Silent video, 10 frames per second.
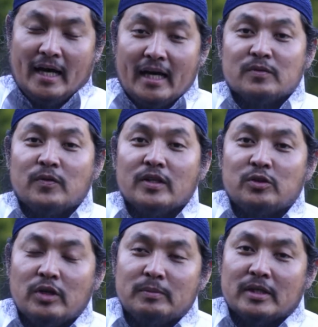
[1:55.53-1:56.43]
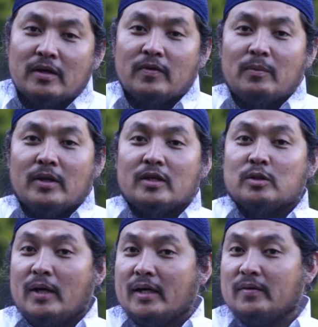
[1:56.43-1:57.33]
As for the dreams that are from Allah
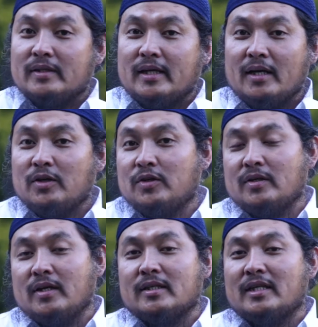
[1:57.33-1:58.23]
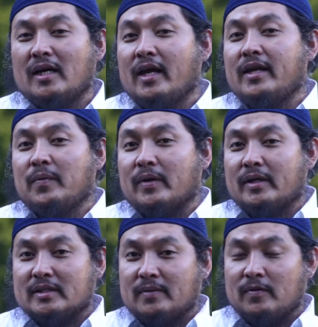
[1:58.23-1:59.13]
subhanahu wa ta'ala, you should not tell anyone
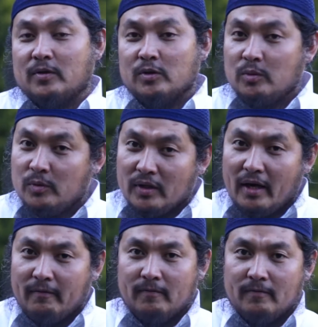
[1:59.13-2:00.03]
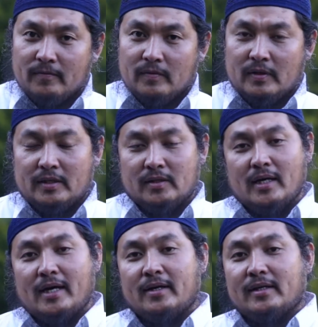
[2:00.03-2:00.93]
except for those whom you love. And
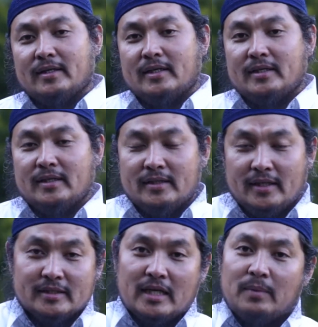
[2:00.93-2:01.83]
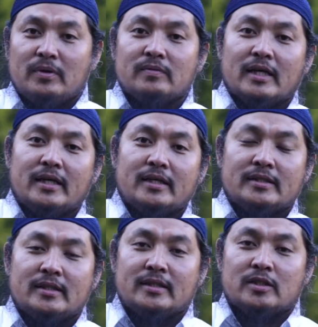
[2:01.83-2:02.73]
that, the example of that is in